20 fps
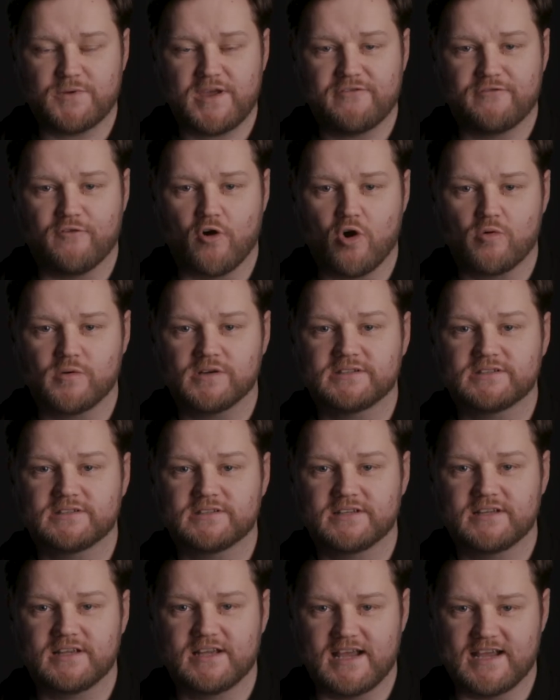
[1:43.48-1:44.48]
way forward
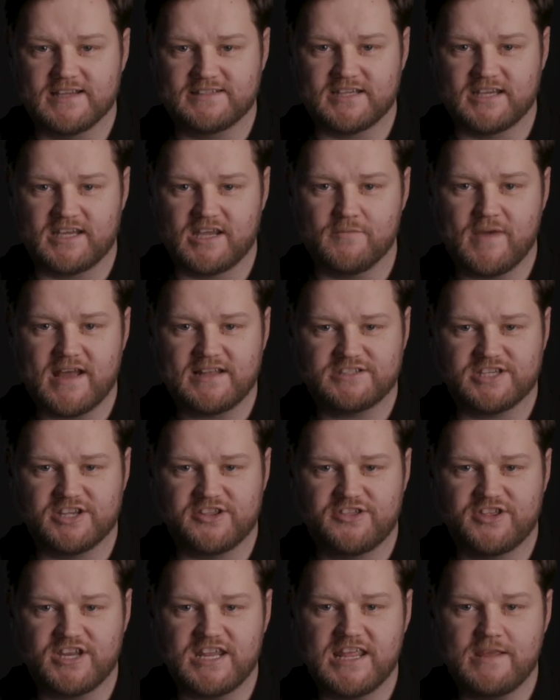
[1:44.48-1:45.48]
is to commit to
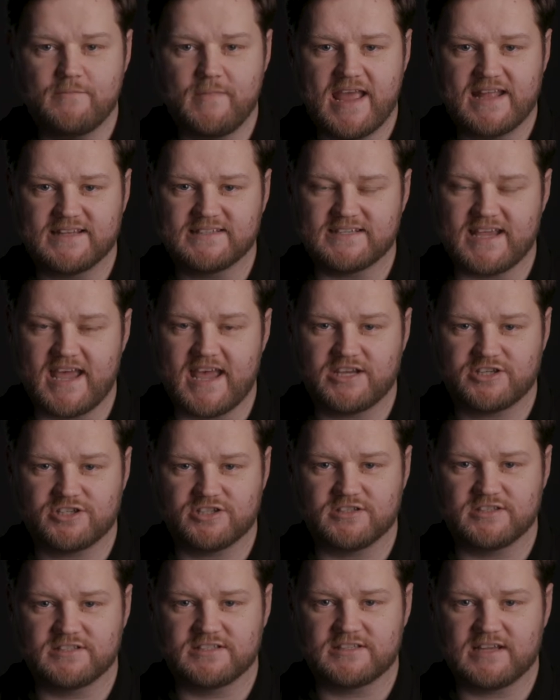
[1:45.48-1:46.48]
3 main
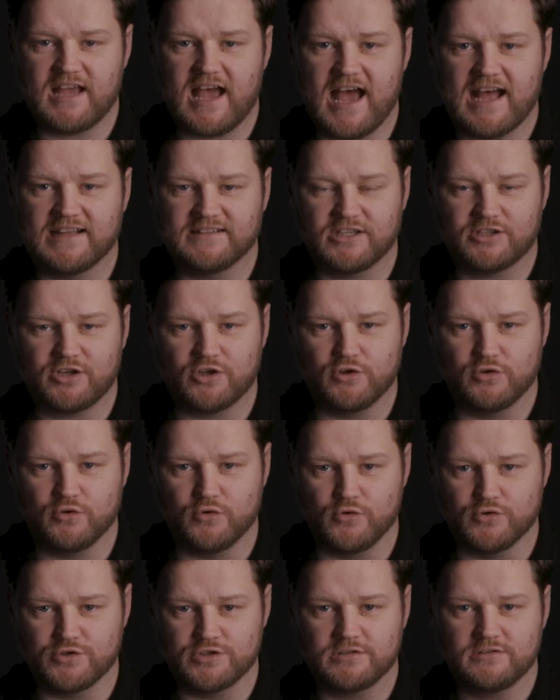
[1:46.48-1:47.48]
sections and a
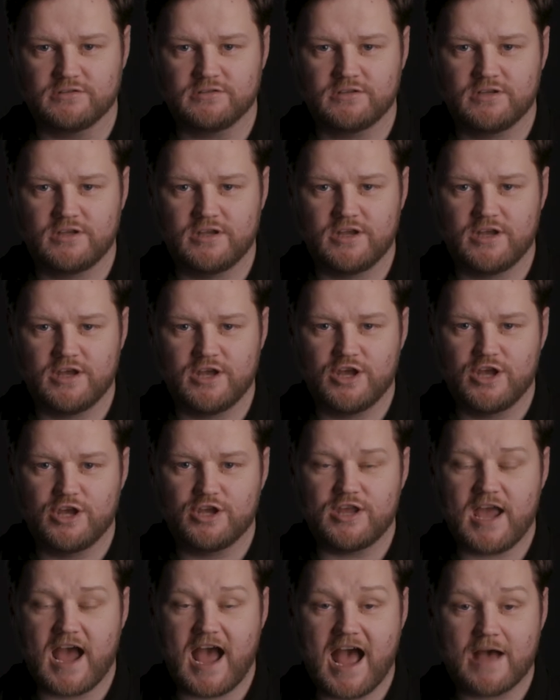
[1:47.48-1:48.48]
conclusion.
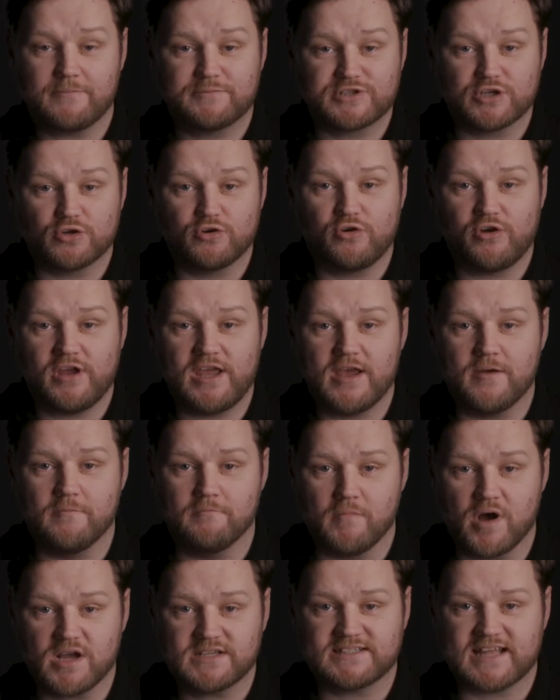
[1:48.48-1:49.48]
You absolutely
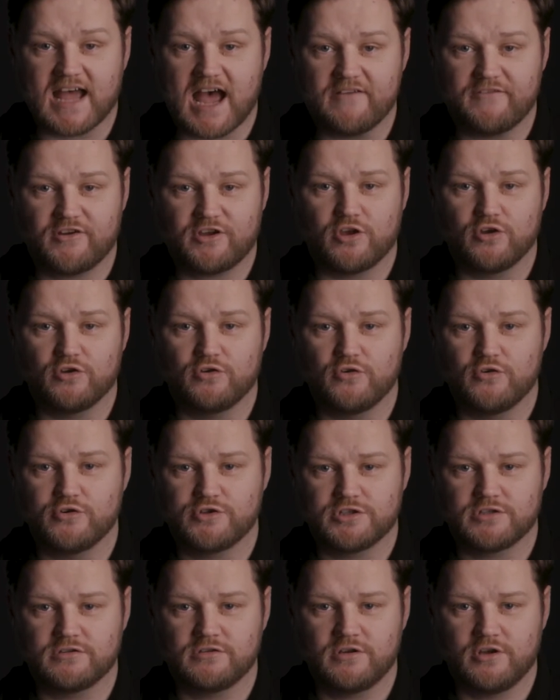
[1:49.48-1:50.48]
must have a
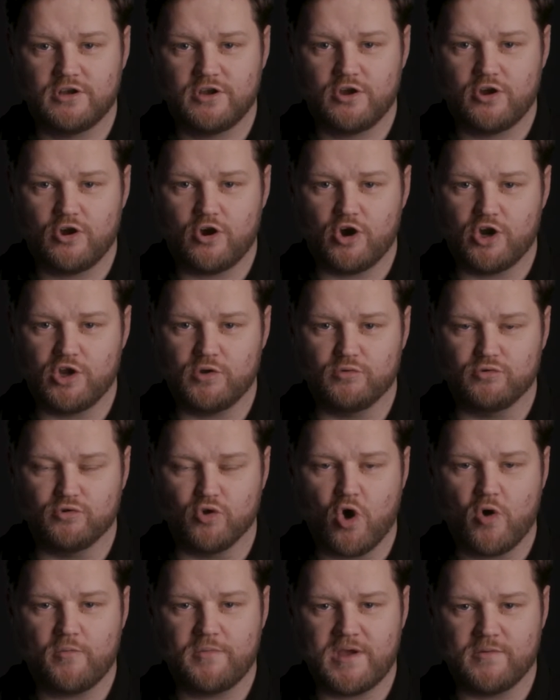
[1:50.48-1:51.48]
conclusion, or you will
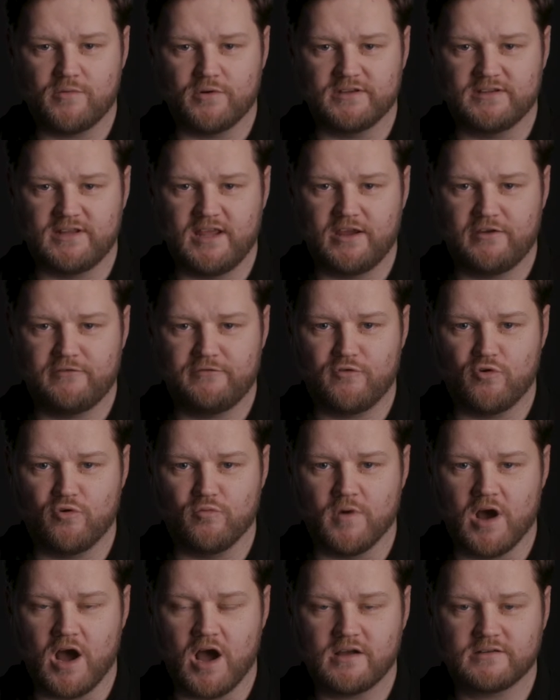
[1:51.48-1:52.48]
not be able to take full
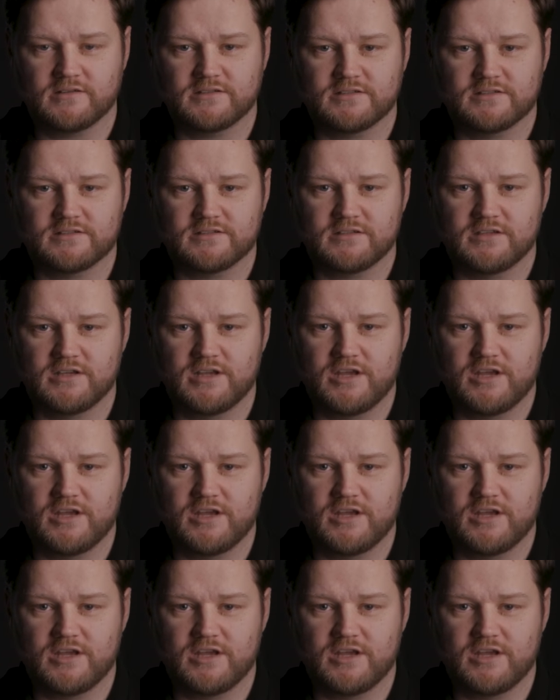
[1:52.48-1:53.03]
marks.